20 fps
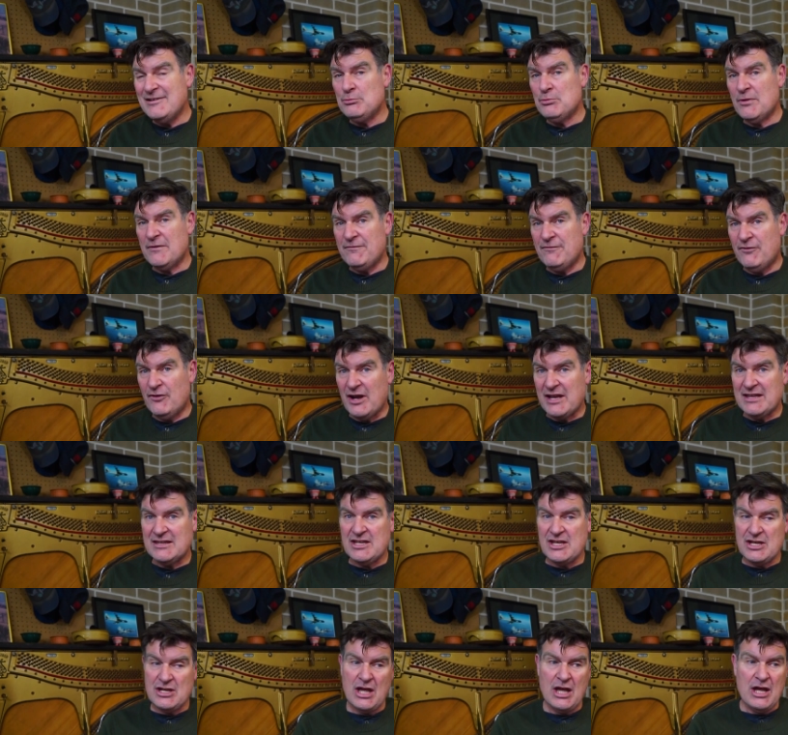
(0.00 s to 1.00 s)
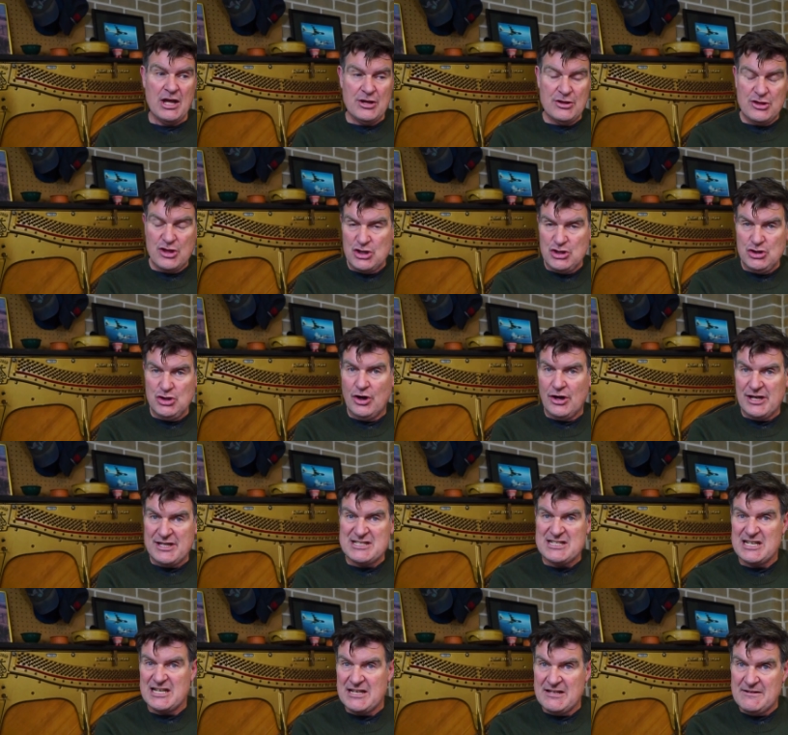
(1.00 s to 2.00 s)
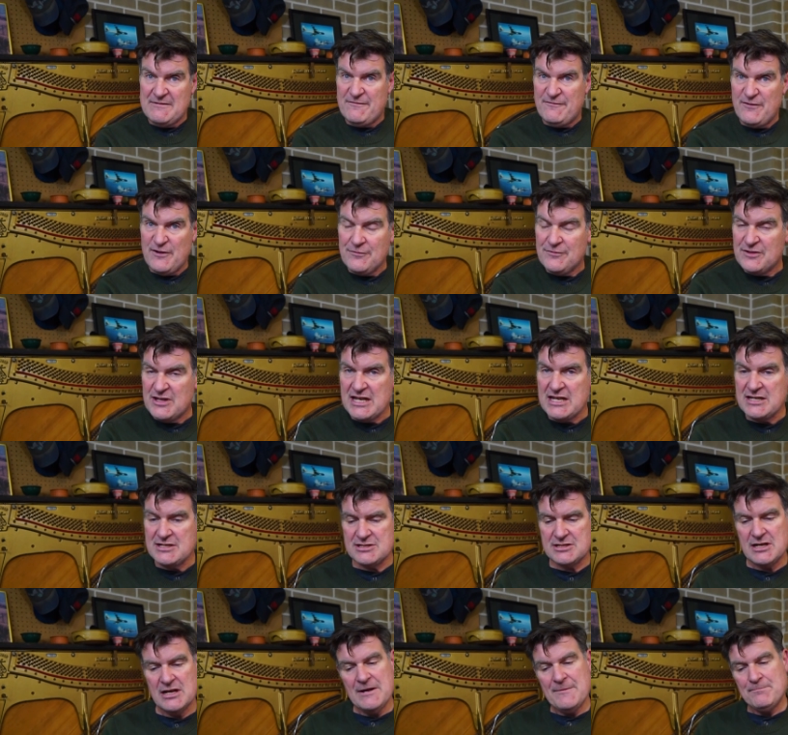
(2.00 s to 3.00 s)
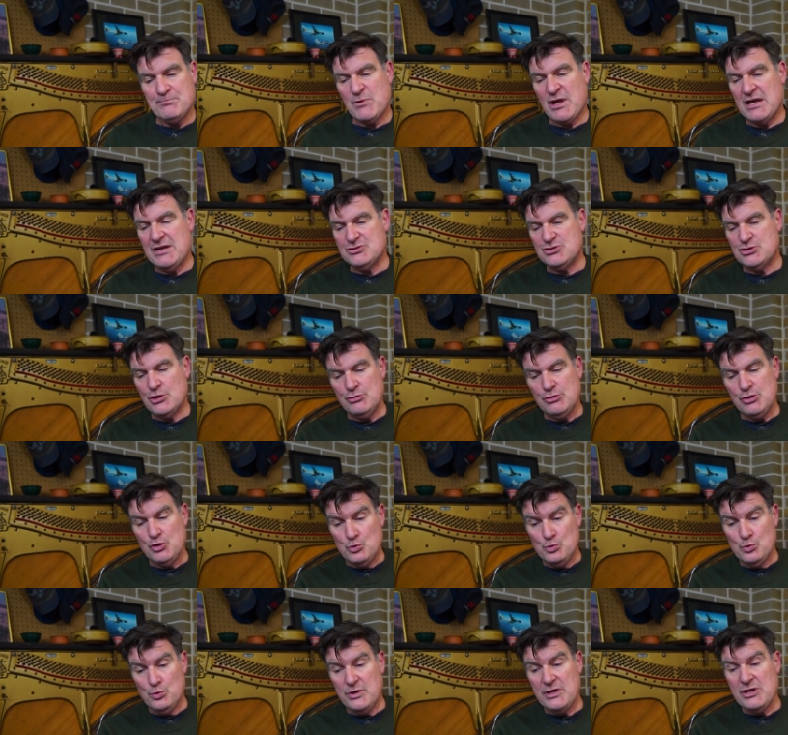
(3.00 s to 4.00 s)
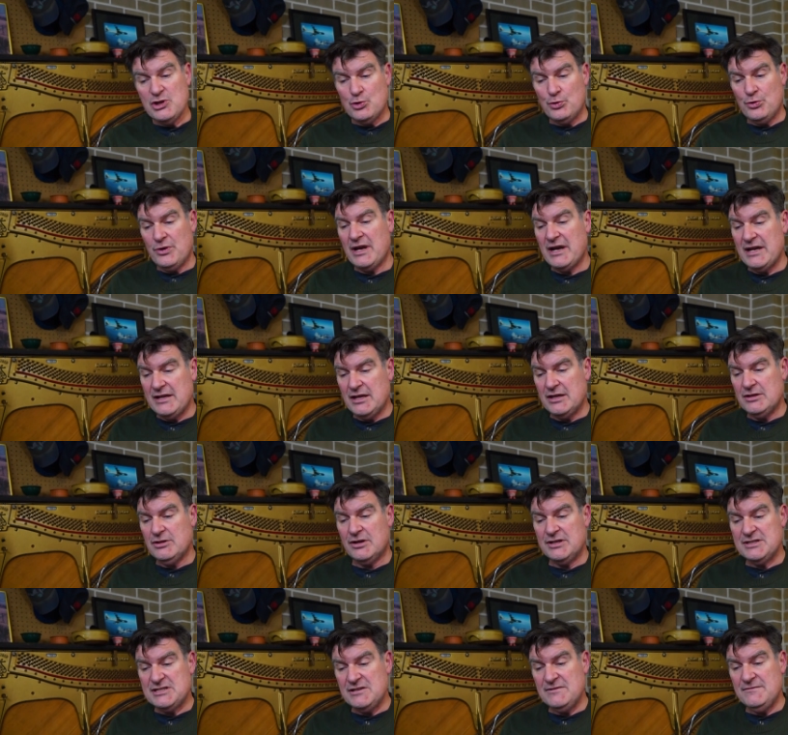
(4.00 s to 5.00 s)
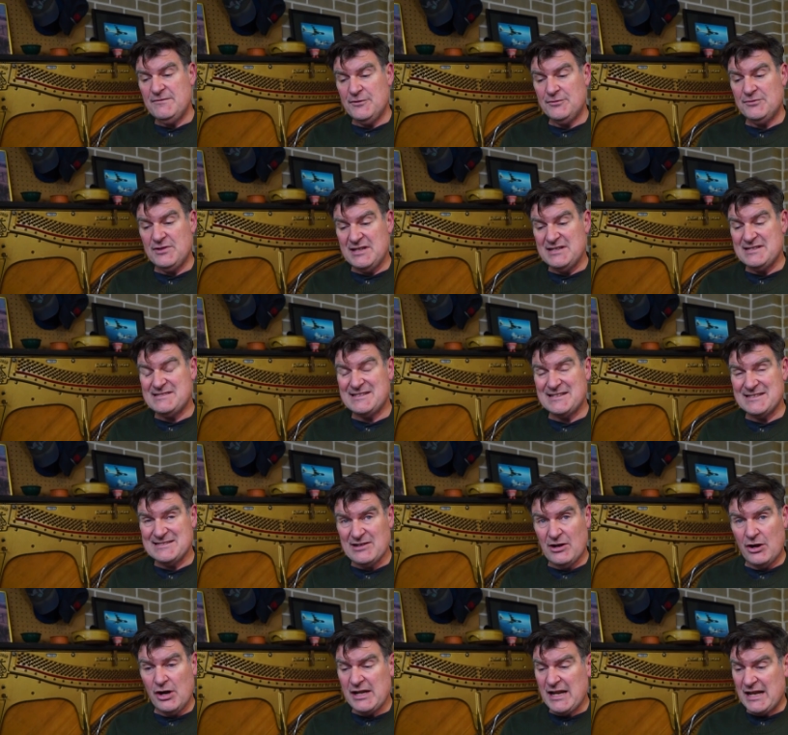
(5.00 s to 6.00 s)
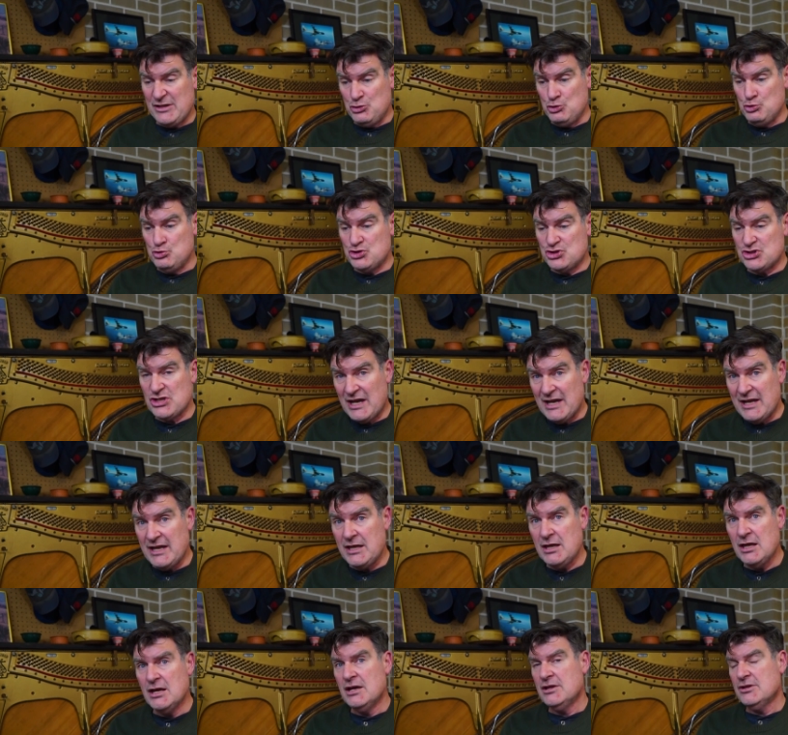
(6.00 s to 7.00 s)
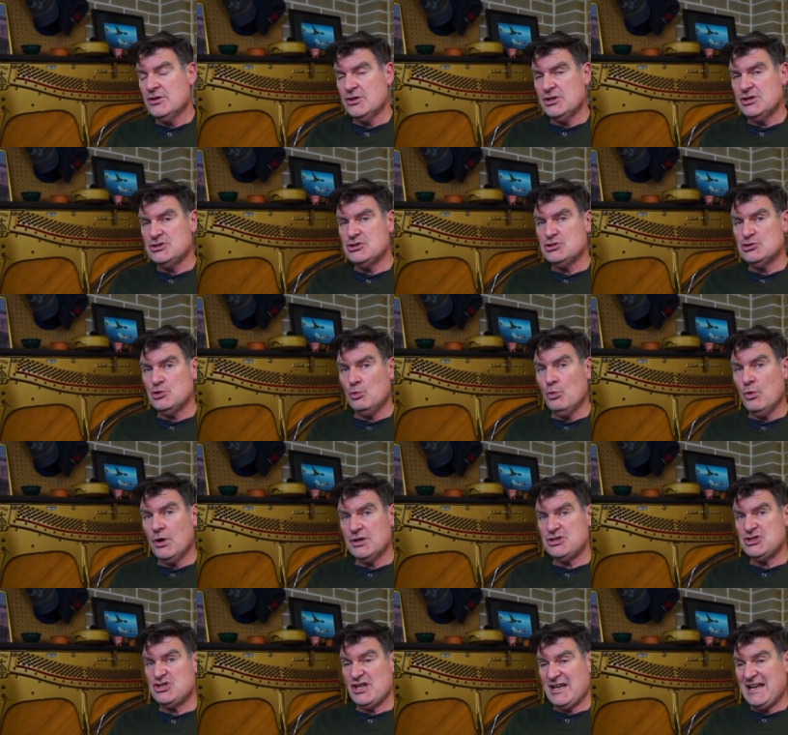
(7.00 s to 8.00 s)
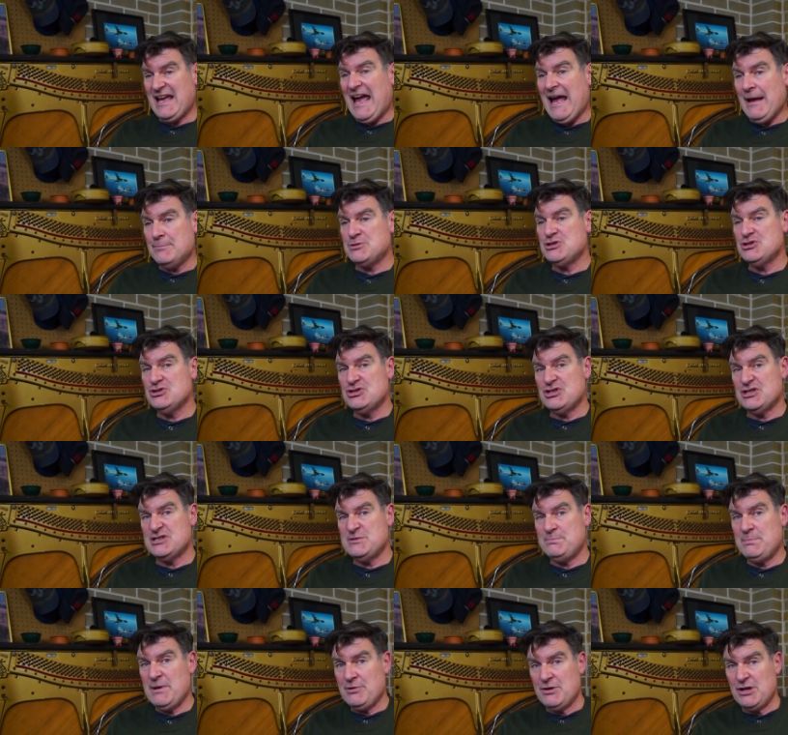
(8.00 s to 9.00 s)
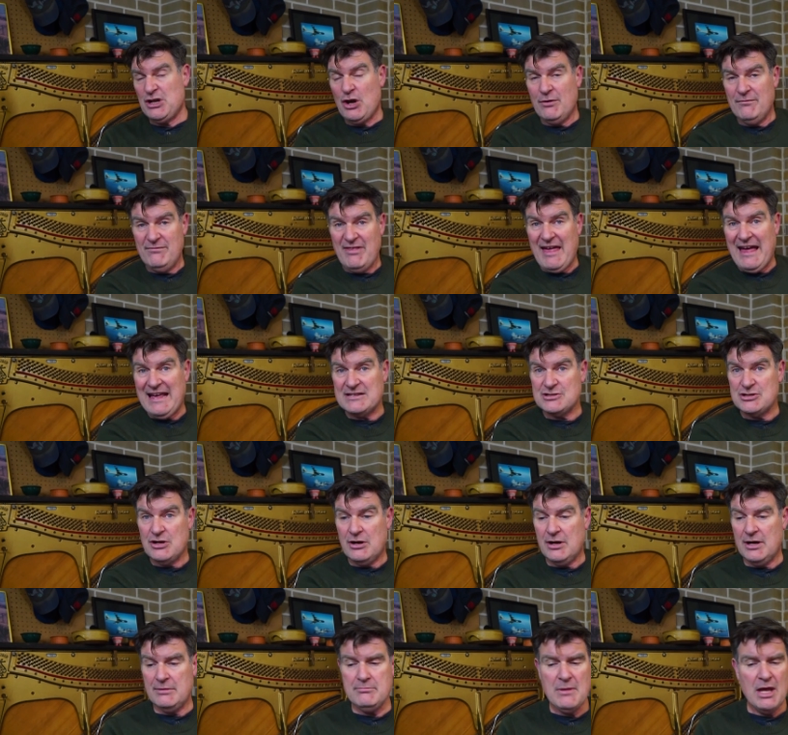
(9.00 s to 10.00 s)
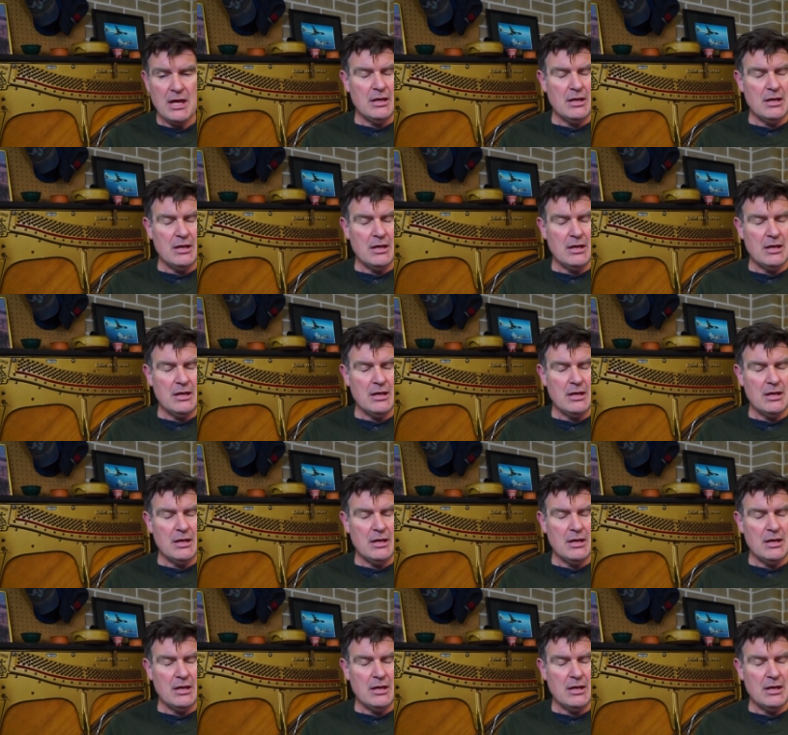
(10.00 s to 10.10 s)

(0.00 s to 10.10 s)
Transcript: reflecting the 1950s, and so you recreate a 1950s design and you say that this is a watch that captures the spirit of that time,